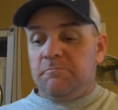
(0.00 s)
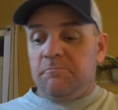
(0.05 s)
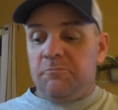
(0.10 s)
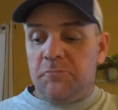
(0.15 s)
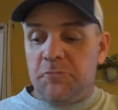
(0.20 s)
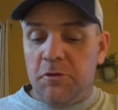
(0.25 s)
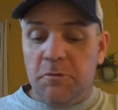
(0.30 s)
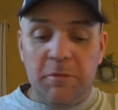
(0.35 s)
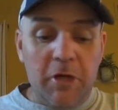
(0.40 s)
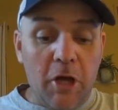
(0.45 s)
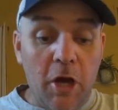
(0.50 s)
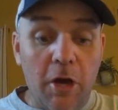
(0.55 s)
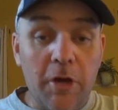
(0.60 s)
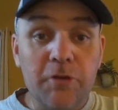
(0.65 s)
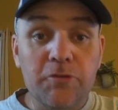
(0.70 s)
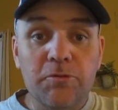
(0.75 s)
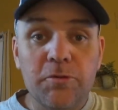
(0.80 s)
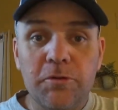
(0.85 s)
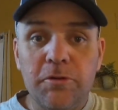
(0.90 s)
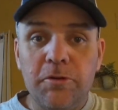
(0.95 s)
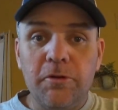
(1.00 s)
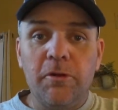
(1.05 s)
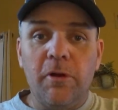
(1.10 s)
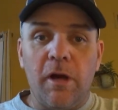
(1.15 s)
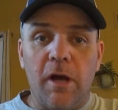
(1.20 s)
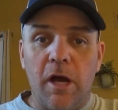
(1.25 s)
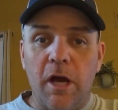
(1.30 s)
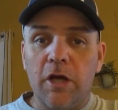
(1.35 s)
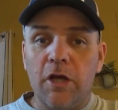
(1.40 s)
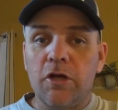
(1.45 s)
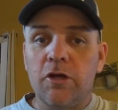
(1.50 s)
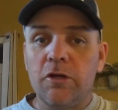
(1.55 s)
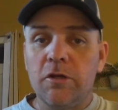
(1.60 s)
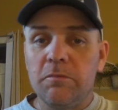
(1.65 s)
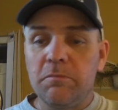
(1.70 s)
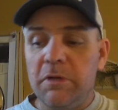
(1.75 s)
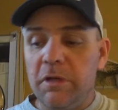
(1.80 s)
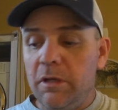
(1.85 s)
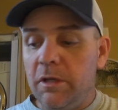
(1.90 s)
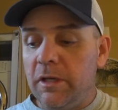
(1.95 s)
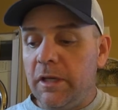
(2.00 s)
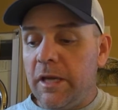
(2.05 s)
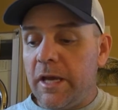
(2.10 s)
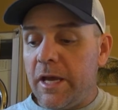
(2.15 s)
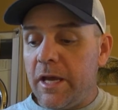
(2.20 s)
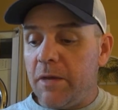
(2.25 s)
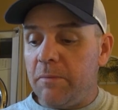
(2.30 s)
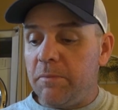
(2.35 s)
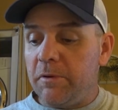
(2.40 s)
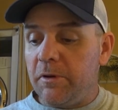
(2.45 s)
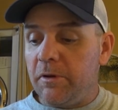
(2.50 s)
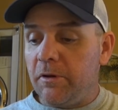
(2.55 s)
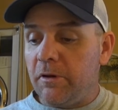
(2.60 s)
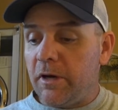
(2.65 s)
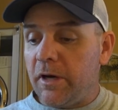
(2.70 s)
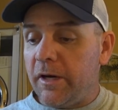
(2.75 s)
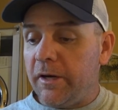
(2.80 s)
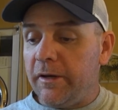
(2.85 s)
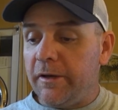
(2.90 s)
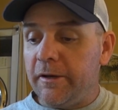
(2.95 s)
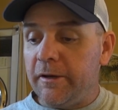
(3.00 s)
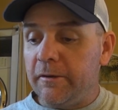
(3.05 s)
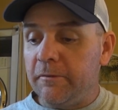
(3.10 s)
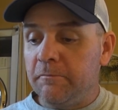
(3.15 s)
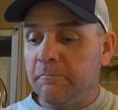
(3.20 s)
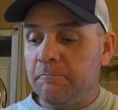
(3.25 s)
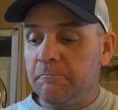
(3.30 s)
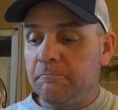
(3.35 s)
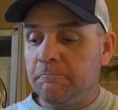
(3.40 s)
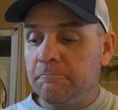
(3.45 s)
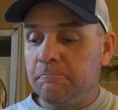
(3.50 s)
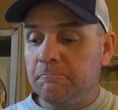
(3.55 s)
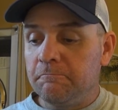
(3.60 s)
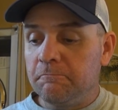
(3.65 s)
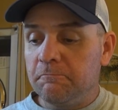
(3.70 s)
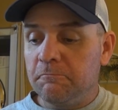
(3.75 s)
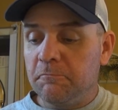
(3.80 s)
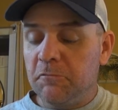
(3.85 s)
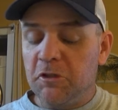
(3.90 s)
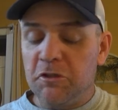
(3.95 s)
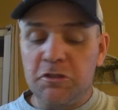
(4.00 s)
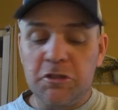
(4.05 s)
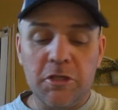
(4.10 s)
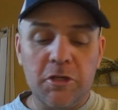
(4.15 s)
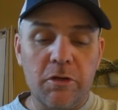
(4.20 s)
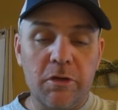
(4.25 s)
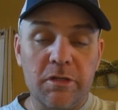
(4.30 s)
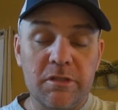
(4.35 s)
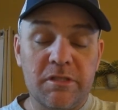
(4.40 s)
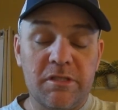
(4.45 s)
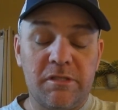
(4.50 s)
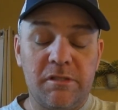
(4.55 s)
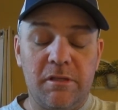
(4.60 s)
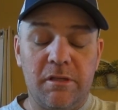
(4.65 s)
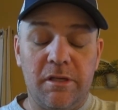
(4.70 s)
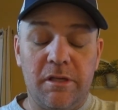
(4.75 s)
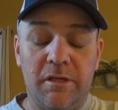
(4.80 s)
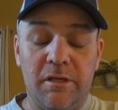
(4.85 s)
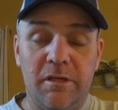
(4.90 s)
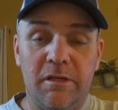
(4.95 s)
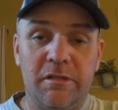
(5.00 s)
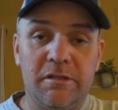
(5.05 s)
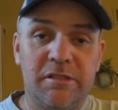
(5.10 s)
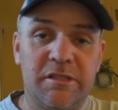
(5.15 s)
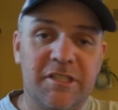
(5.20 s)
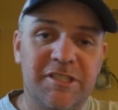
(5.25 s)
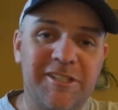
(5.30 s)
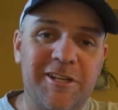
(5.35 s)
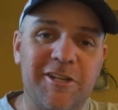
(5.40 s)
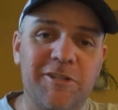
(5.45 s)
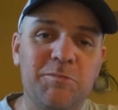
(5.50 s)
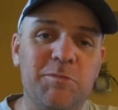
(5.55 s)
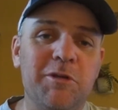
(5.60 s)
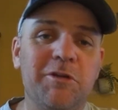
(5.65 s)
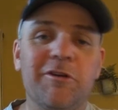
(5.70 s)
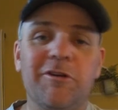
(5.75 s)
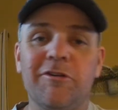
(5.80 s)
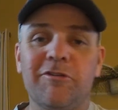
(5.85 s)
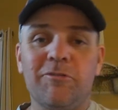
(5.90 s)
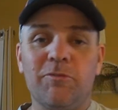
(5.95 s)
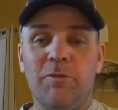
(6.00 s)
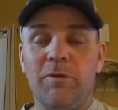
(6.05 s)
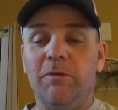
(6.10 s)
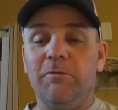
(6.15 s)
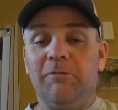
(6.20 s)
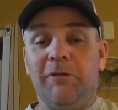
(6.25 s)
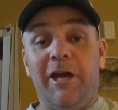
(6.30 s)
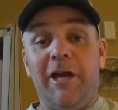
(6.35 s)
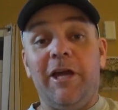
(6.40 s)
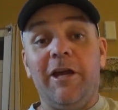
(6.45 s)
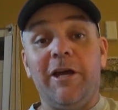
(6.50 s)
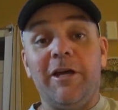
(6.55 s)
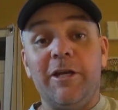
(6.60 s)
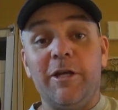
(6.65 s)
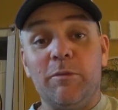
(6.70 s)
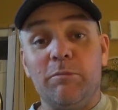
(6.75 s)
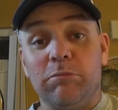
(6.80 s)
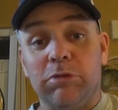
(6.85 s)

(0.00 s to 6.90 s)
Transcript: to be honest with you, I couldn't be any happier. consider it a success because, well, A, I didn't